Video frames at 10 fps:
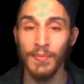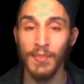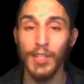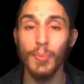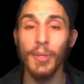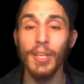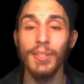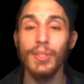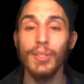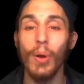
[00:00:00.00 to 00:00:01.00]
let's begin
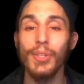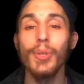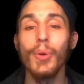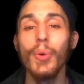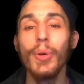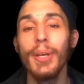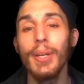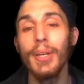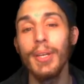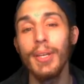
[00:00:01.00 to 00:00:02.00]
to also
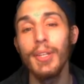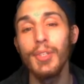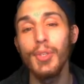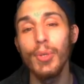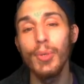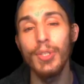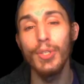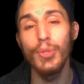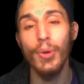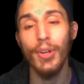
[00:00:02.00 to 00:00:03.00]
introduce
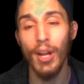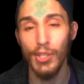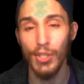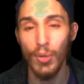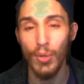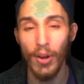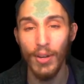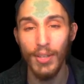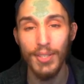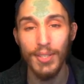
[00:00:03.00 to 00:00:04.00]
into our conscious
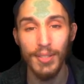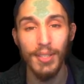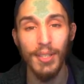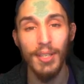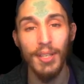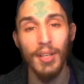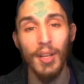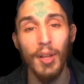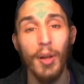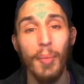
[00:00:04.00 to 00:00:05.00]
awareness
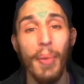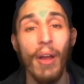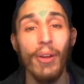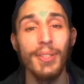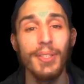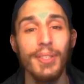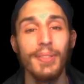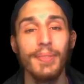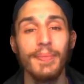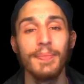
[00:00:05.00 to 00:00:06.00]
parents
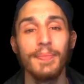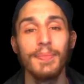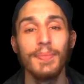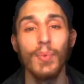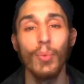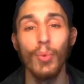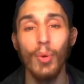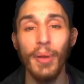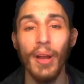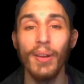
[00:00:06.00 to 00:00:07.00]
or
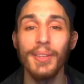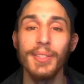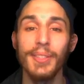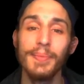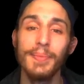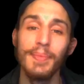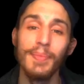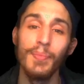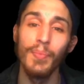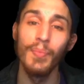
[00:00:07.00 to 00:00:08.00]
parent,
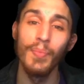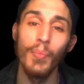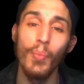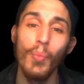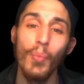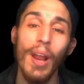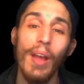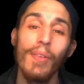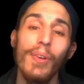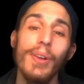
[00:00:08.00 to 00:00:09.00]

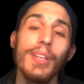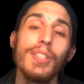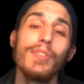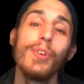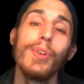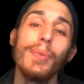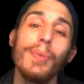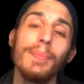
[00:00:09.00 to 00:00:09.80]
whatever it is for you.